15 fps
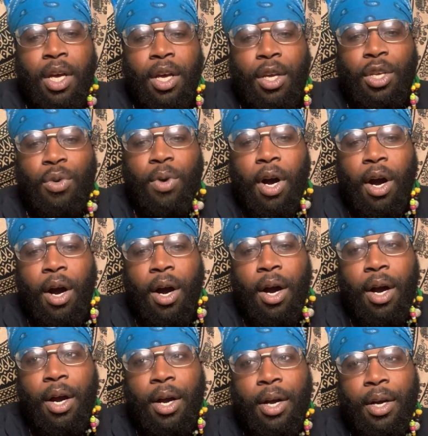You
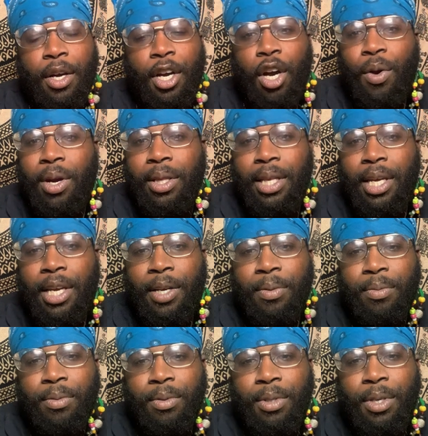are currently,
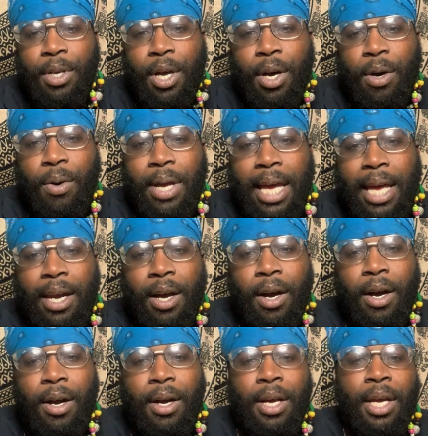in
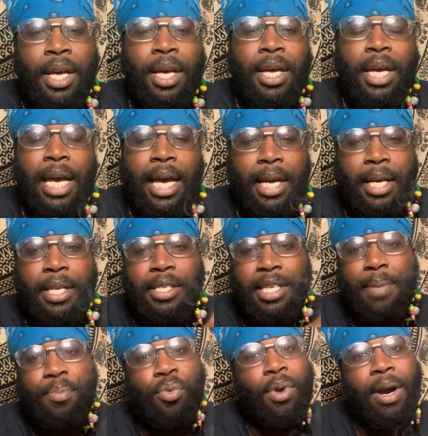our
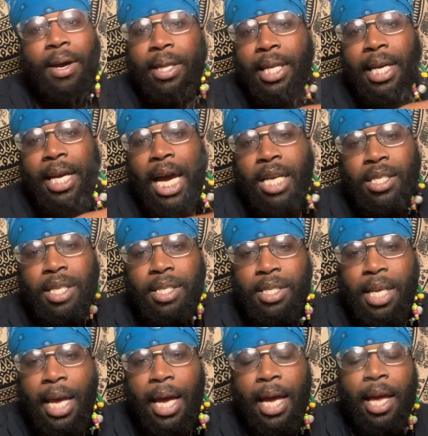contemporarily, I should
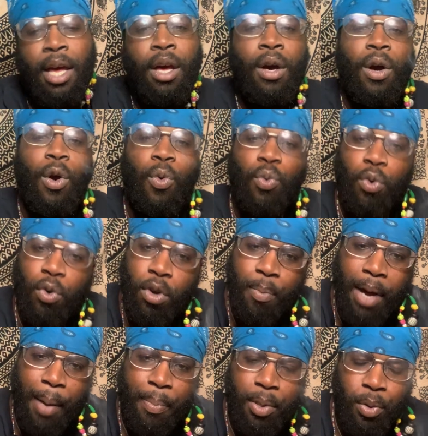say, ruled
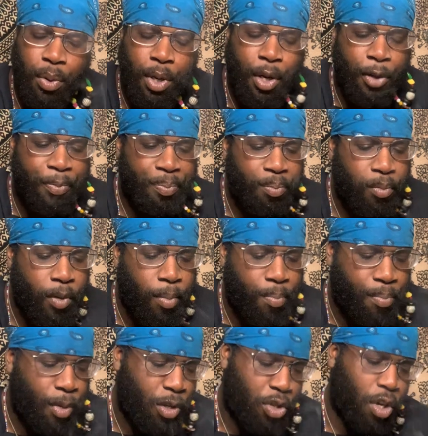by Pluto,
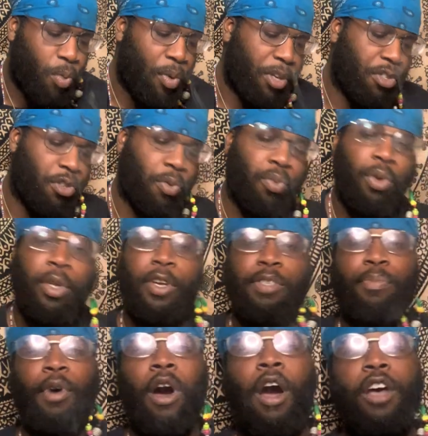but your original ruler is
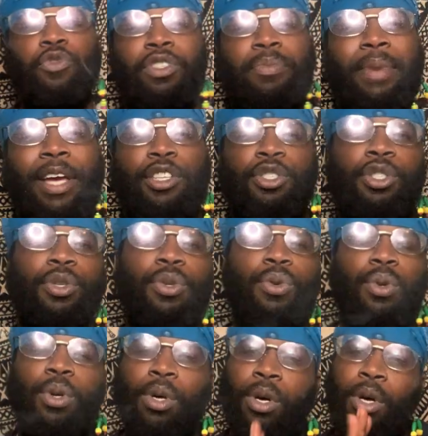Mars, which makes you